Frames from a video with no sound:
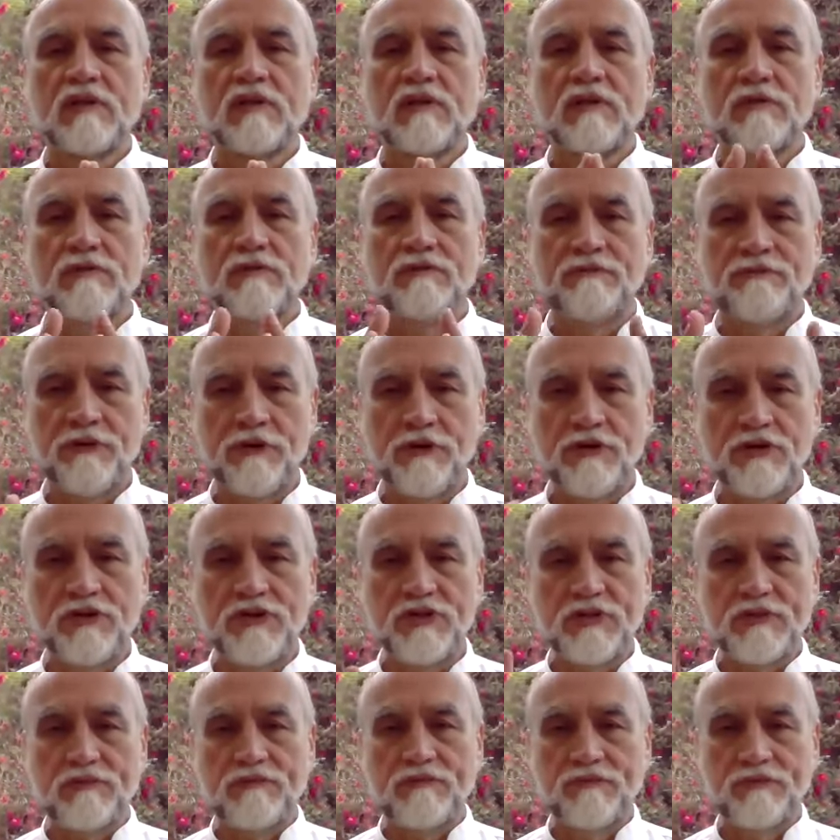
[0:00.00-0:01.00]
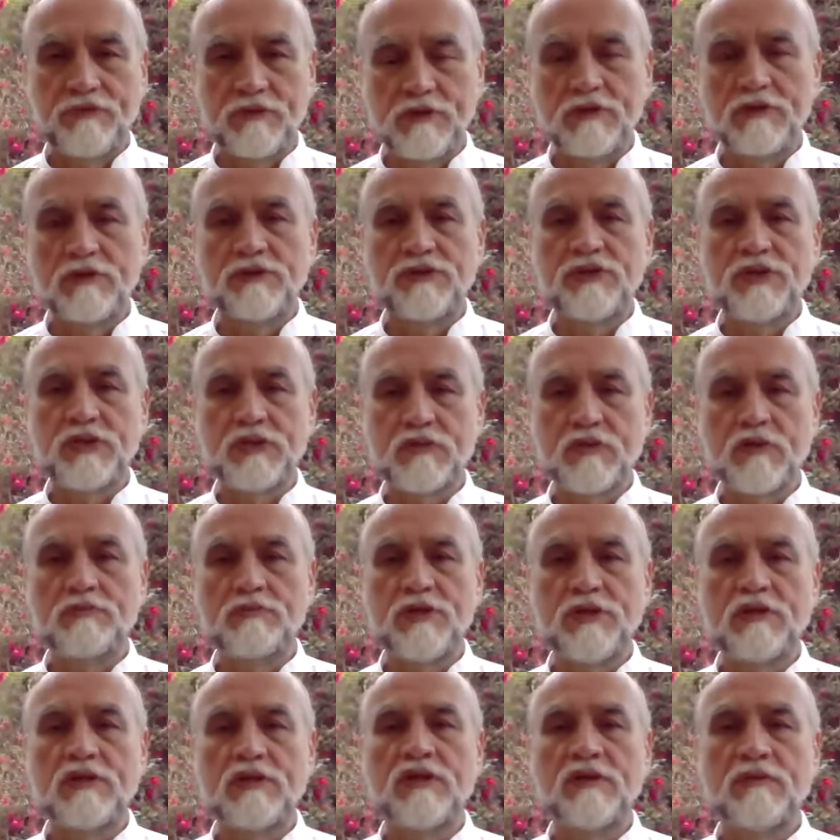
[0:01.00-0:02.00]
The first full
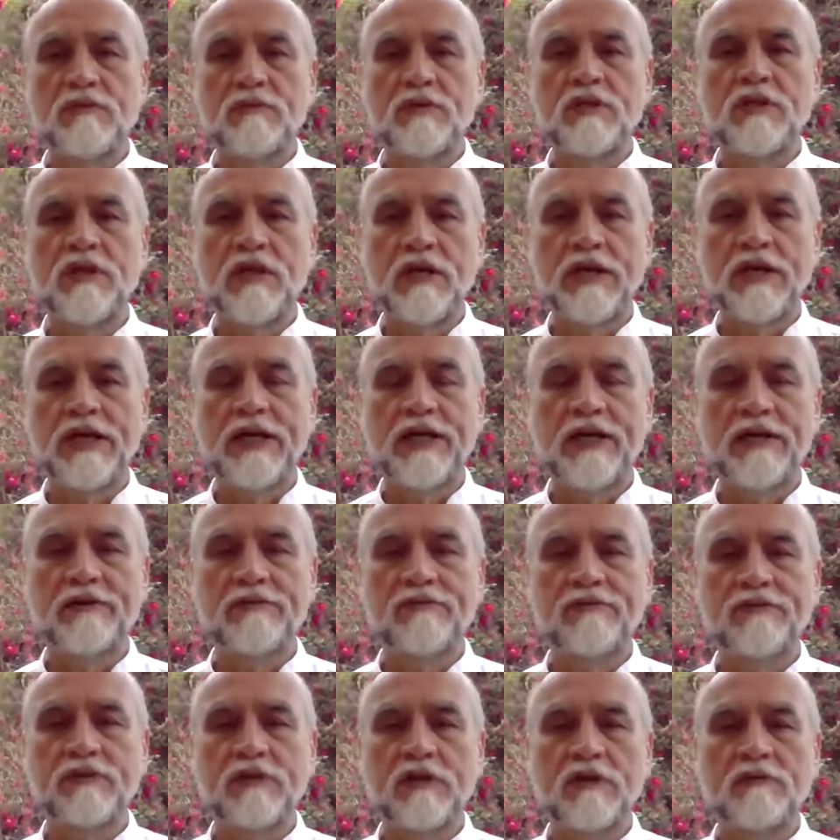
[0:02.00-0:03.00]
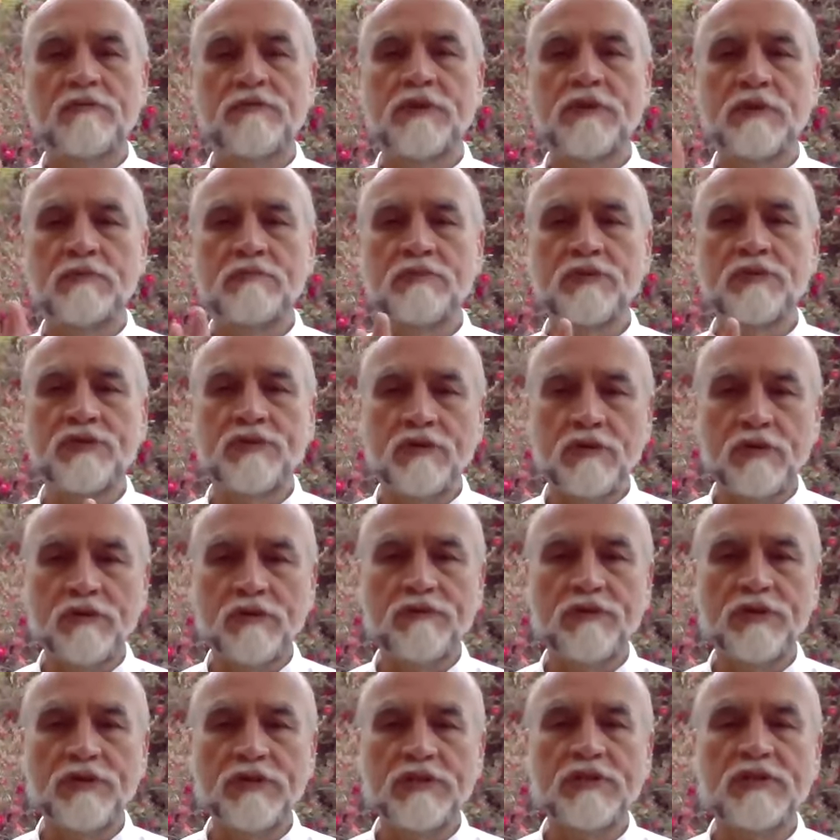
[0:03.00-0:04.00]
description that we have of the
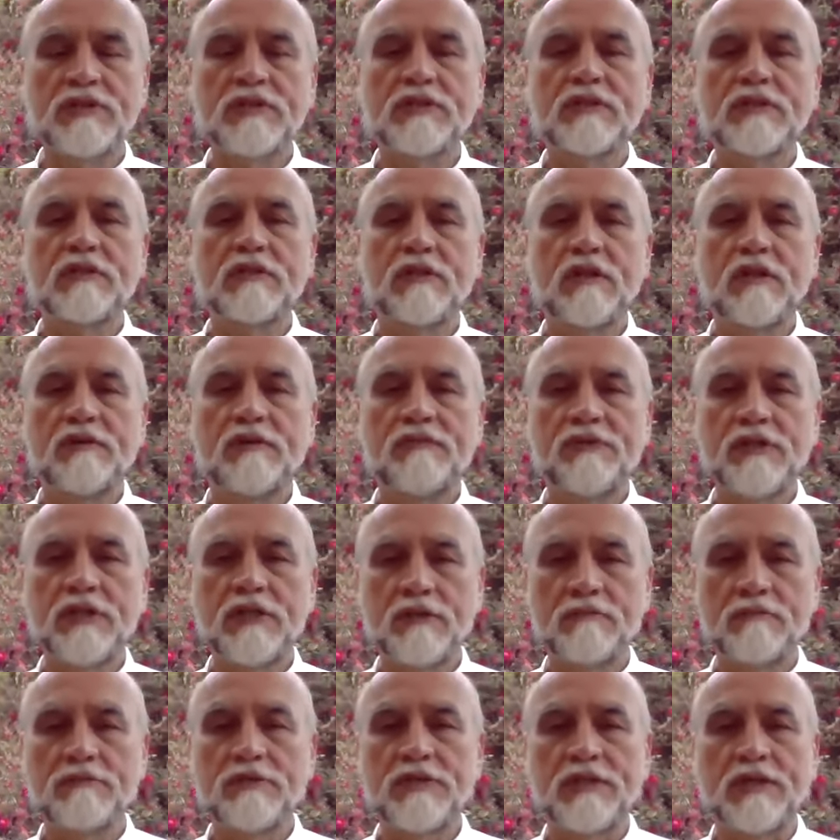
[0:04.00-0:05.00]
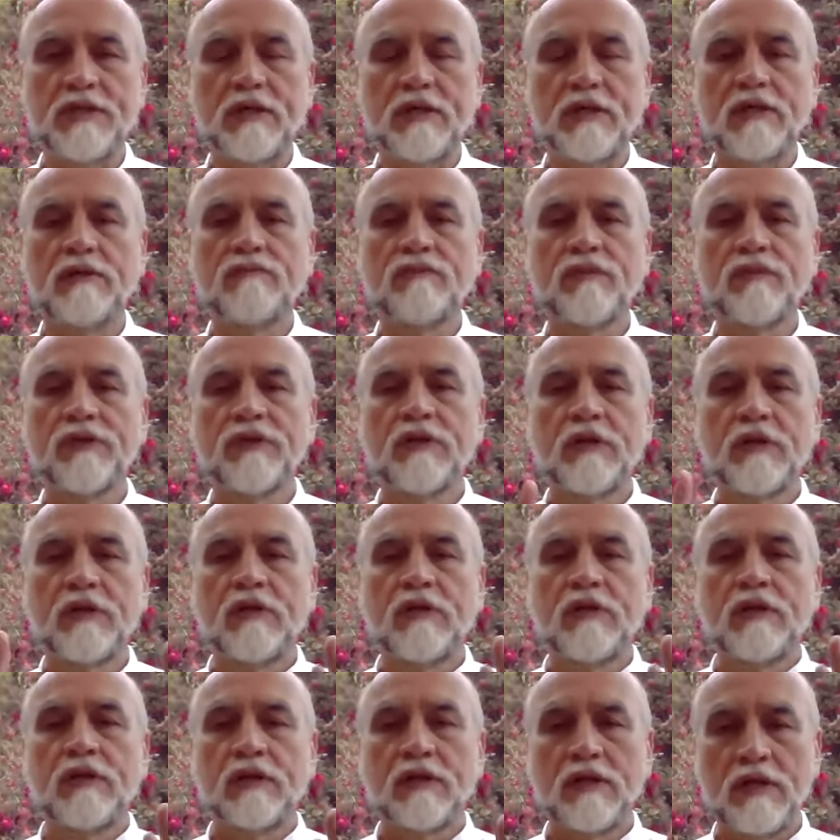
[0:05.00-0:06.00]
observance of Ahimsa
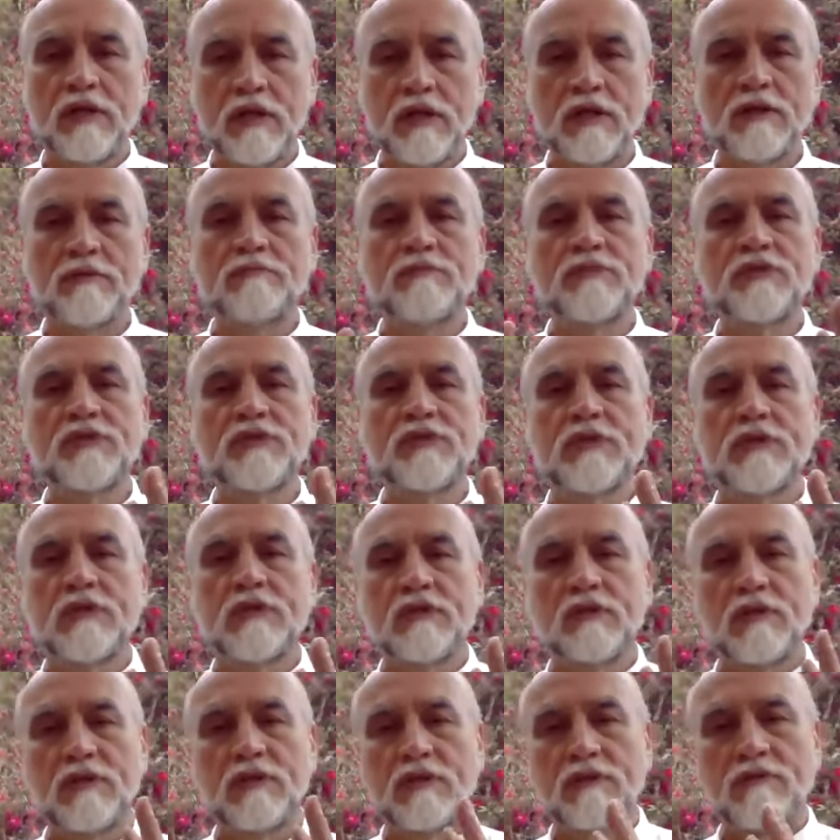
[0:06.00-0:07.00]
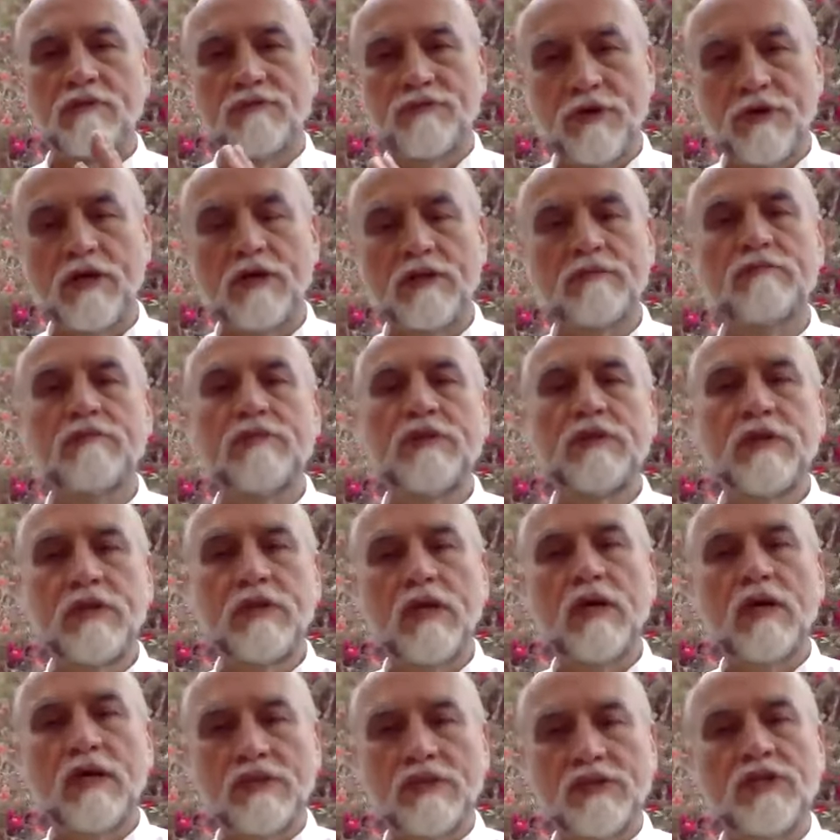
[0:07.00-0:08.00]
comes from
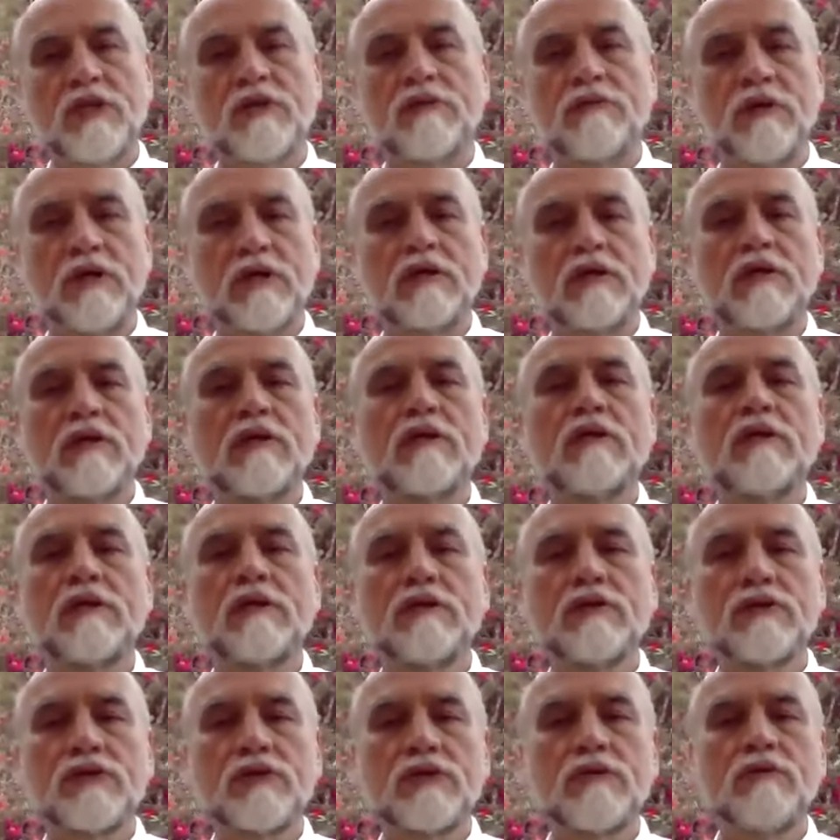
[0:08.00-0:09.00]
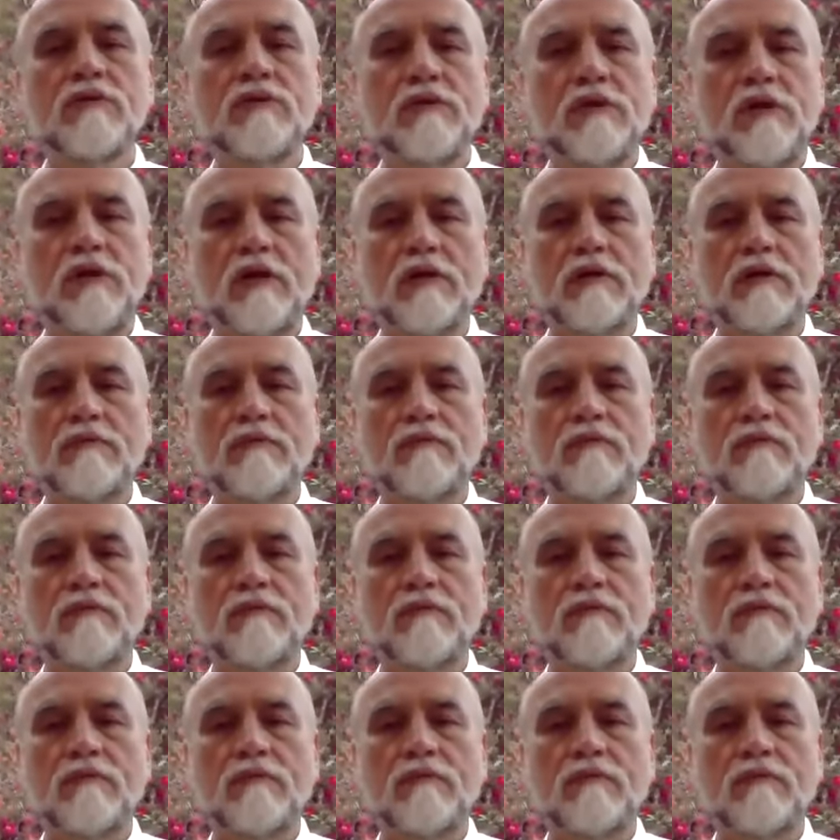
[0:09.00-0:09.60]
the Acharanga Sutra.